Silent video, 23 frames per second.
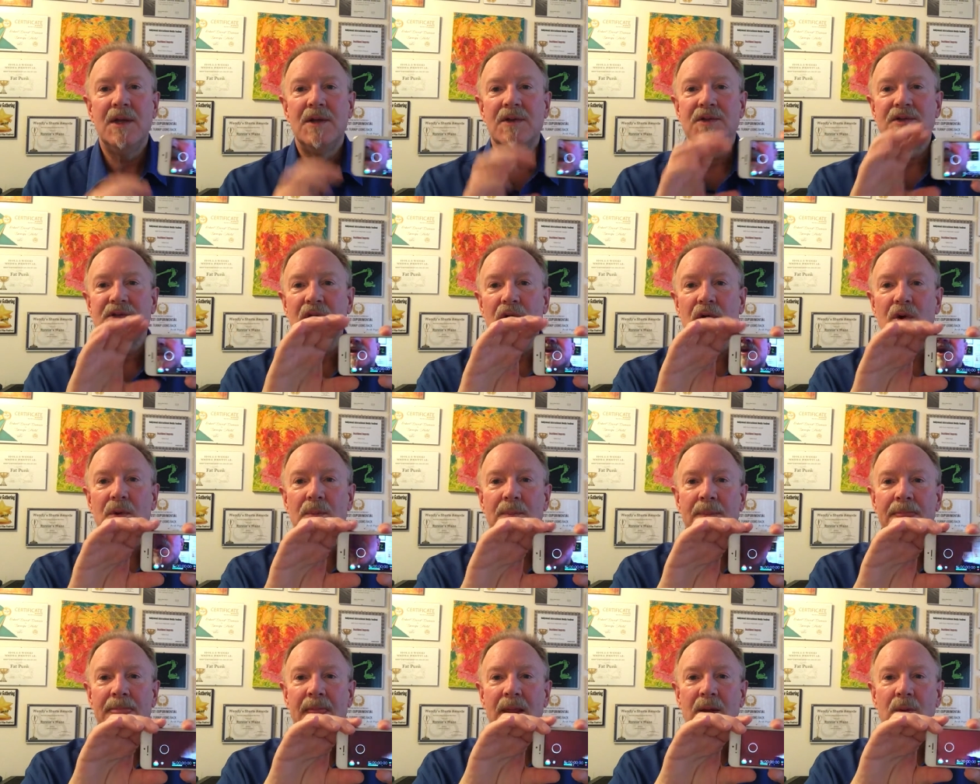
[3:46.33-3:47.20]

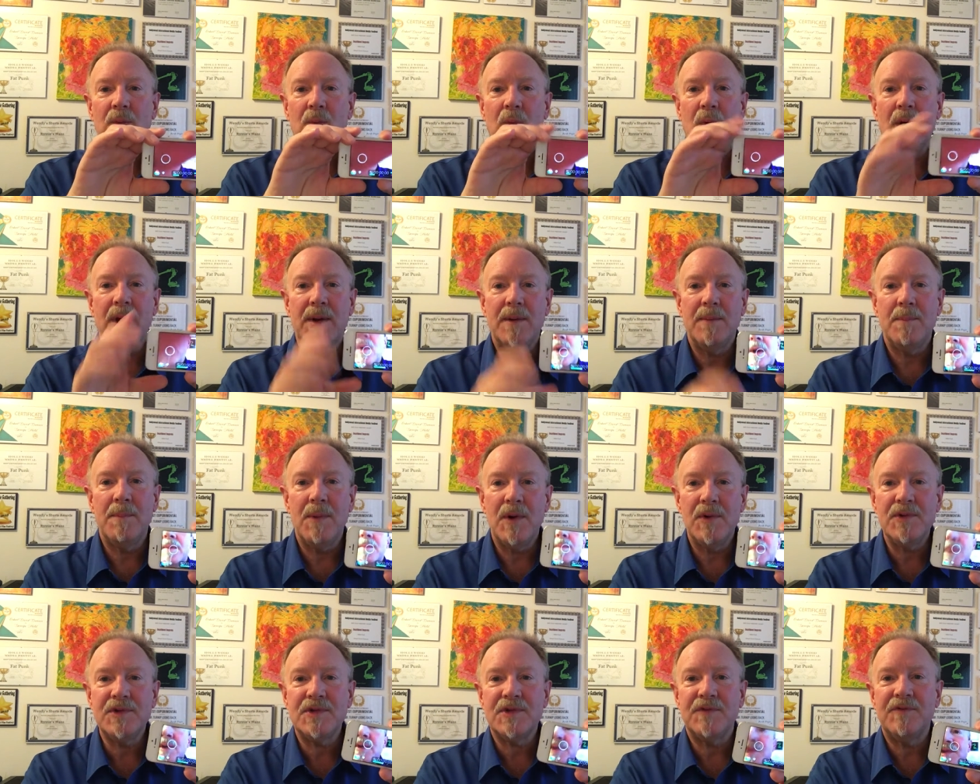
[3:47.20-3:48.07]
So what
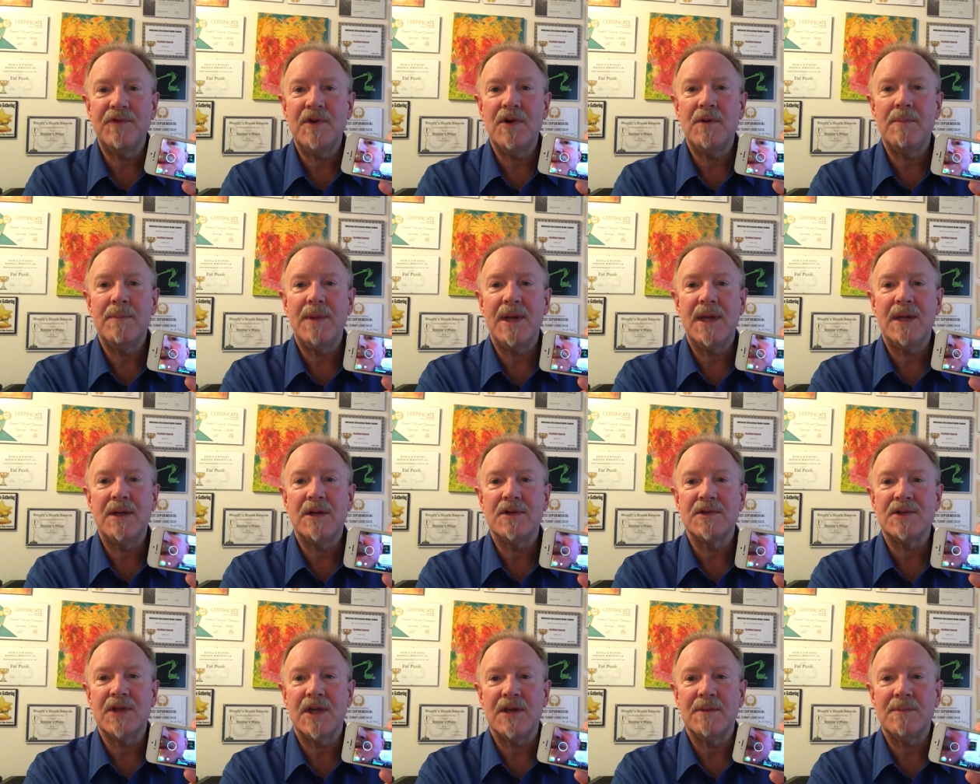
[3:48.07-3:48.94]
most
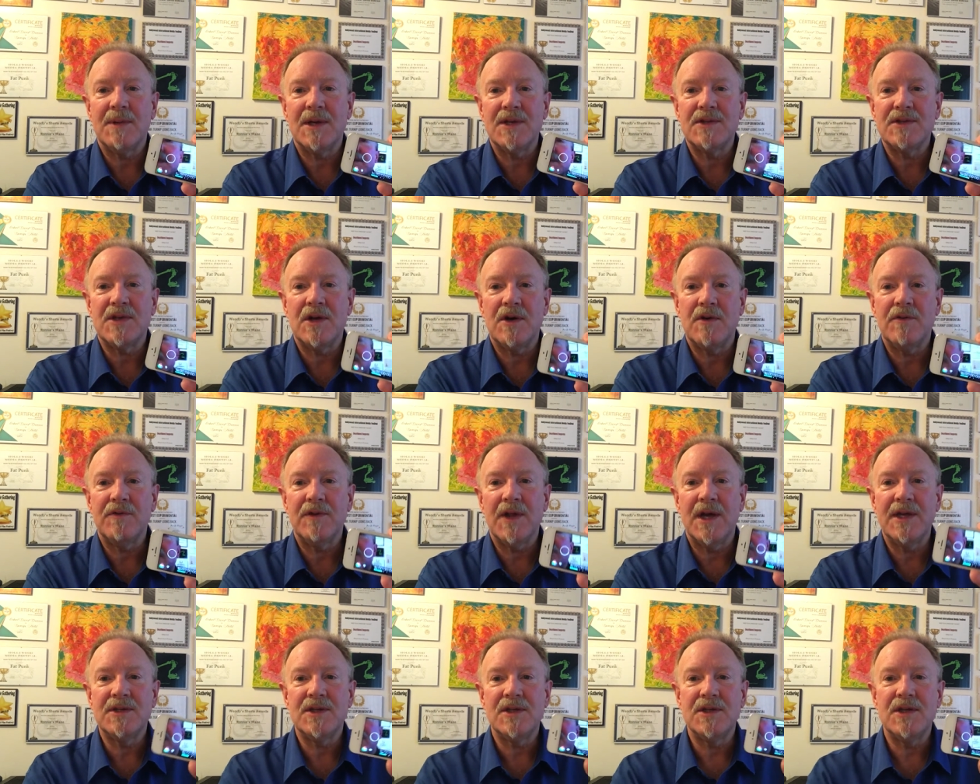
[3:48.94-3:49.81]
filmmakers like myself
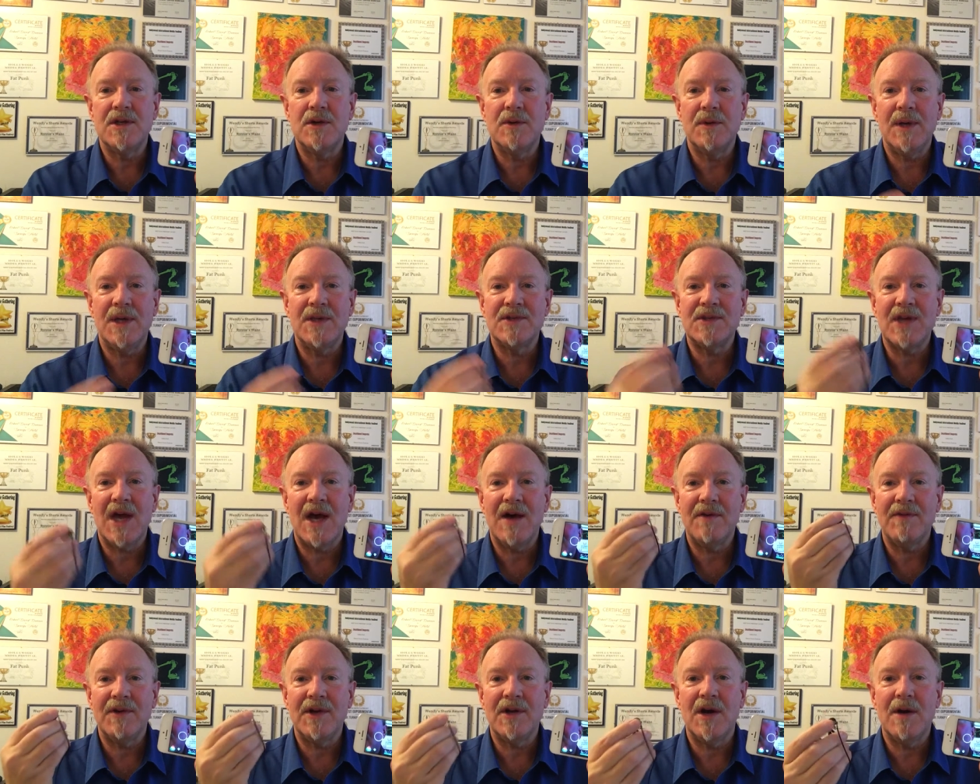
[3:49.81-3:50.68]
like to do is
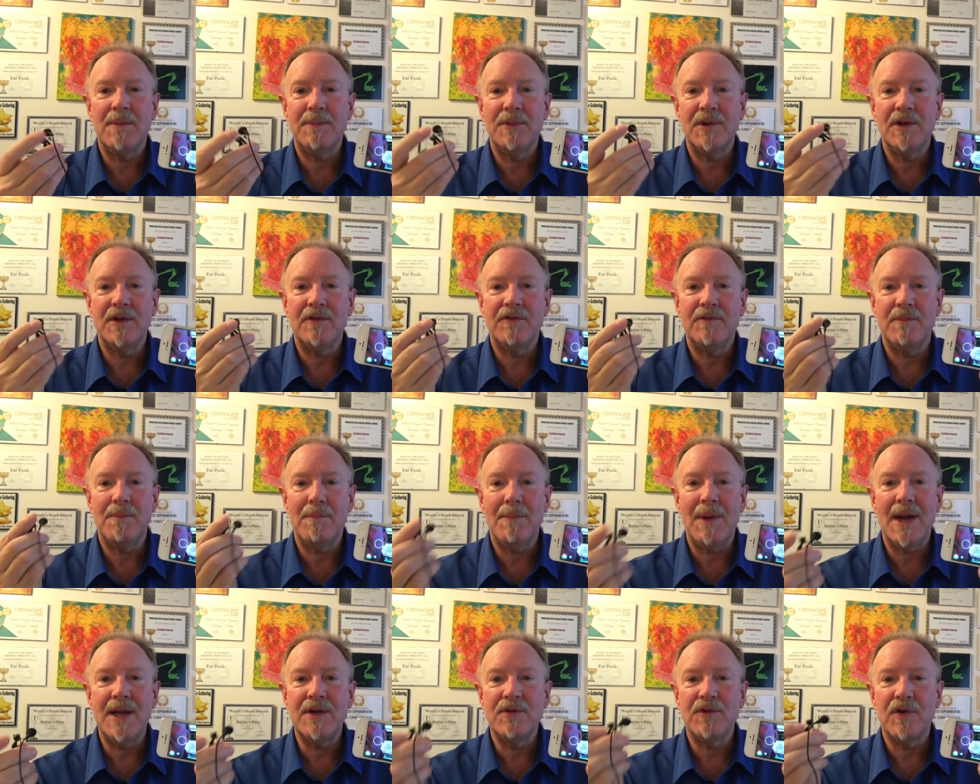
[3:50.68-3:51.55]
have a couple of
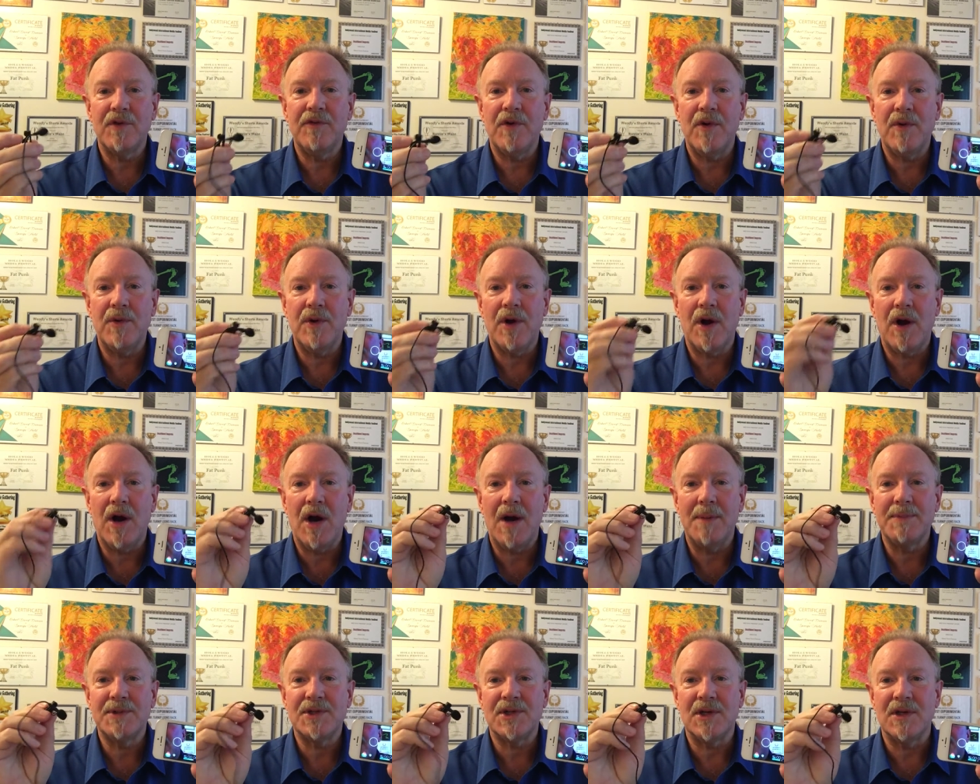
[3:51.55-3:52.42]
microphone
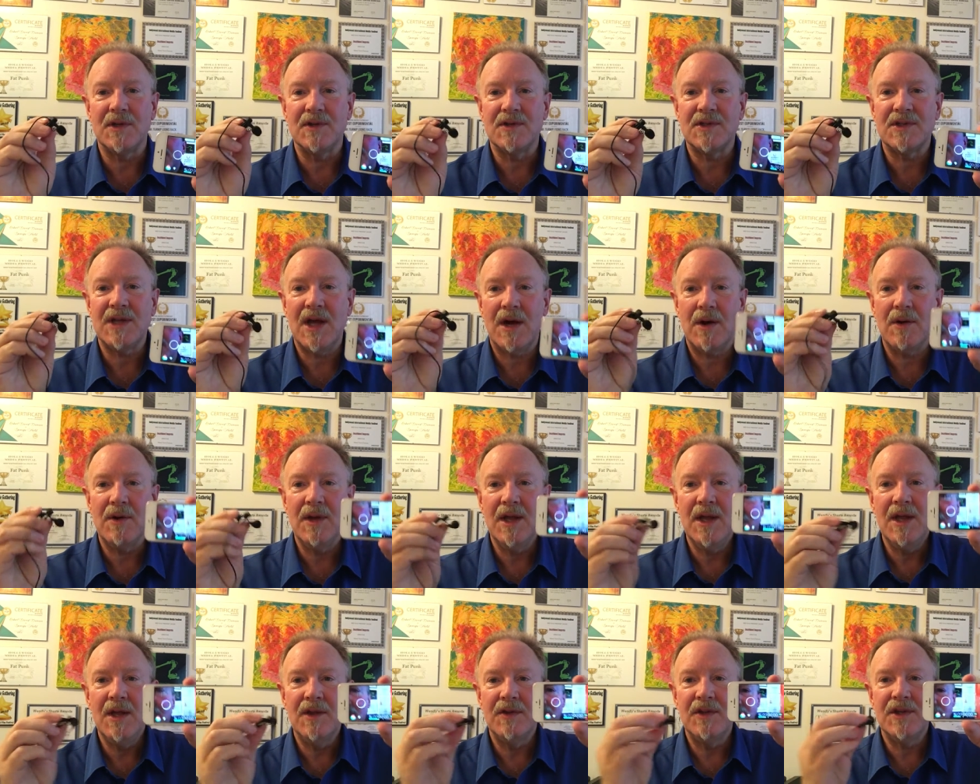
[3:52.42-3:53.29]
options. Now,
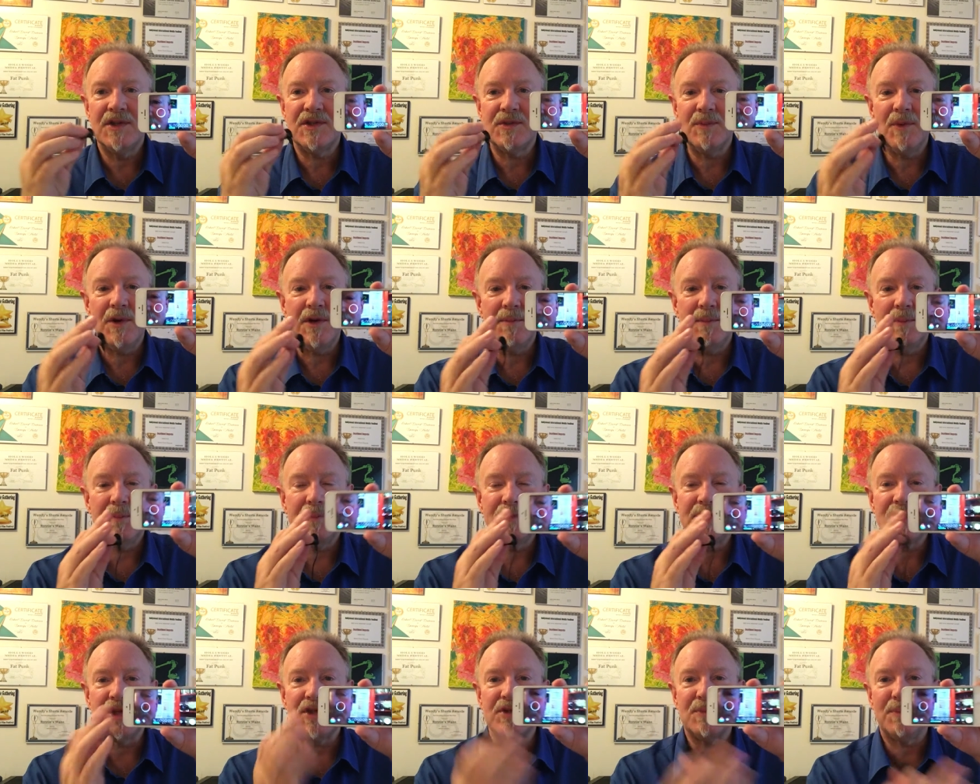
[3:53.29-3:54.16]
this one
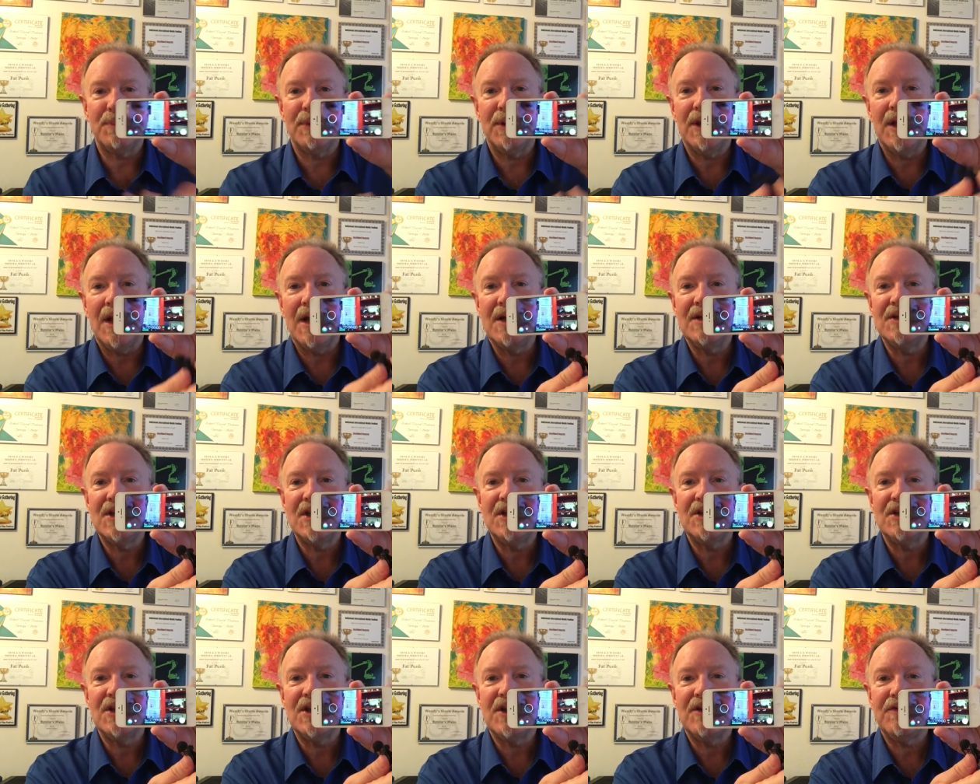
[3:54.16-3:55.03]
just plugs
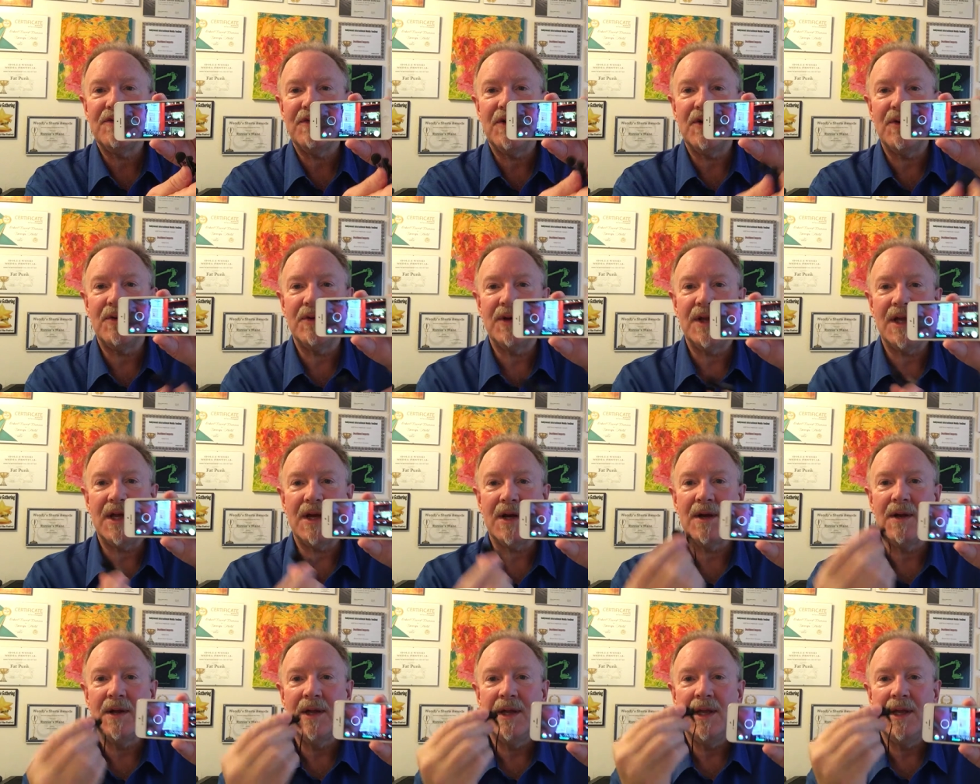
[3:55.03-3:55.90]
into the phone here,